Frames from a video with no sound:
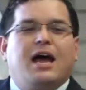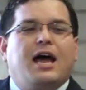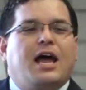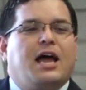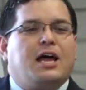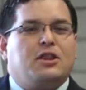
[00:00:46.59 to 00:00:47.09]

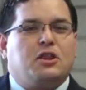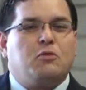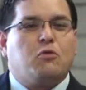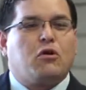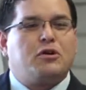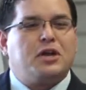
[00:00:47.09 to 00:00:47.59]
The
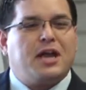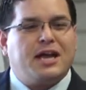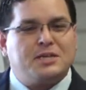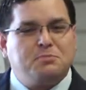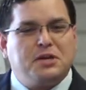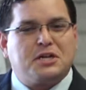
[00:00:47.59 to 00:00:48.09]
wording
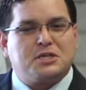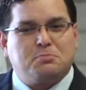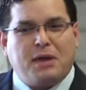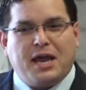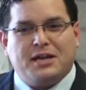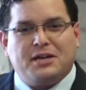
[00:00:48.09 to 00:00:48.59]
has been
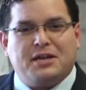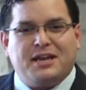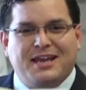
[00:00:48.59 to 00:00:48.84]
expanded.